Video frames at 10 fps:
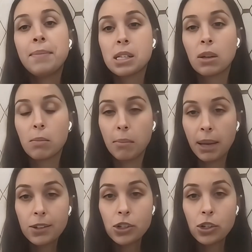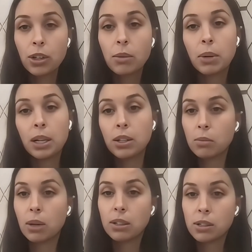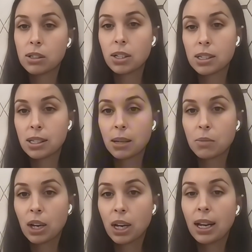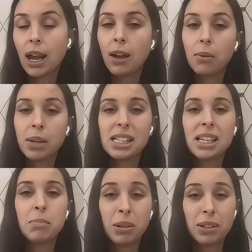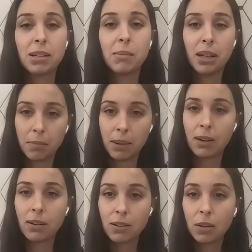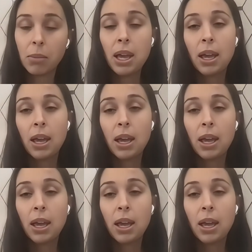So make sure when you want to start sleep training, I always say put them in a bigger crib.